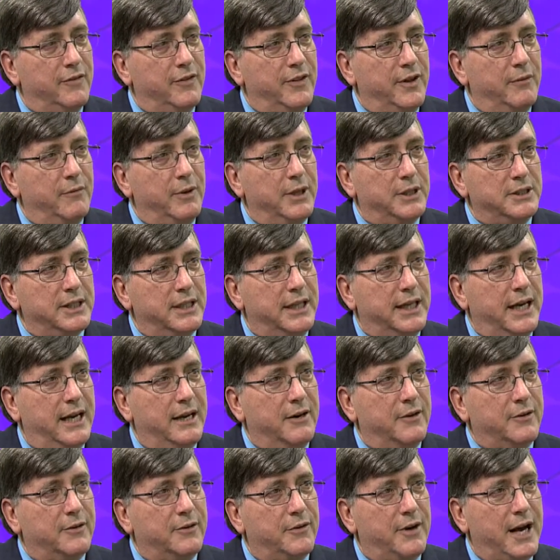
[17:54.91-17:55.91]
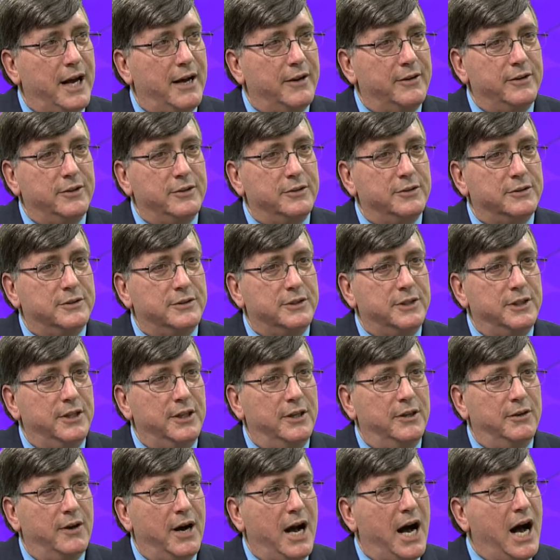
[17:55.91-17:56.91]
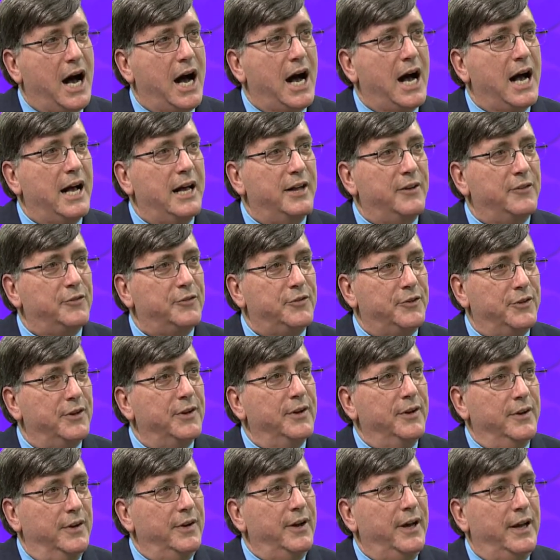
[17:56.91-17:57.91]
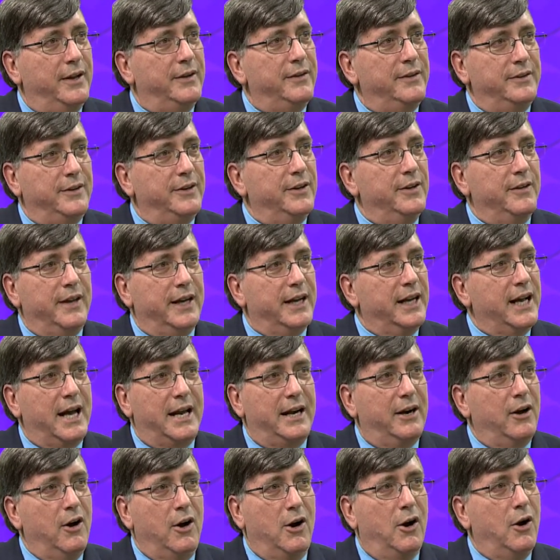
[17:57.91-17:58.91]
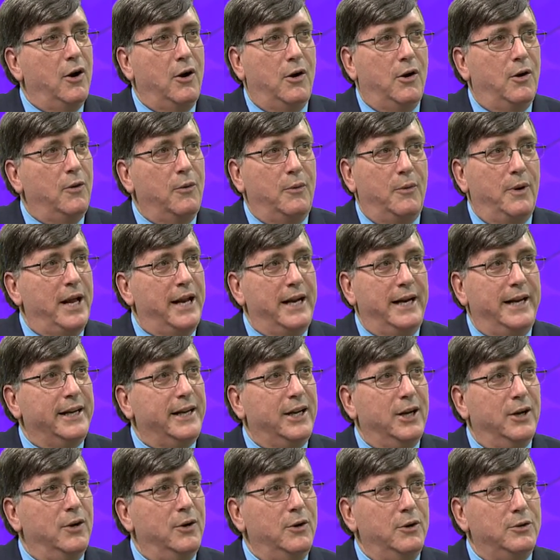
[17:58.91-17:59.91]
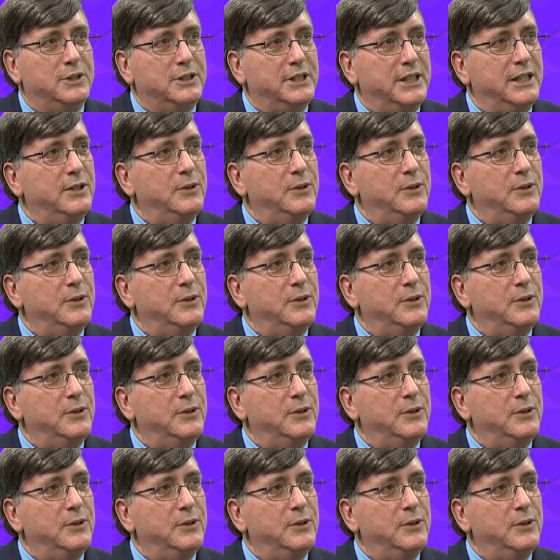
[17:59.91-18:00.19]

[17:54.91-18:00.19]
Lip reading: They went to Gail Crowder's, you know, Oz, and, you know, they got it all ready to go see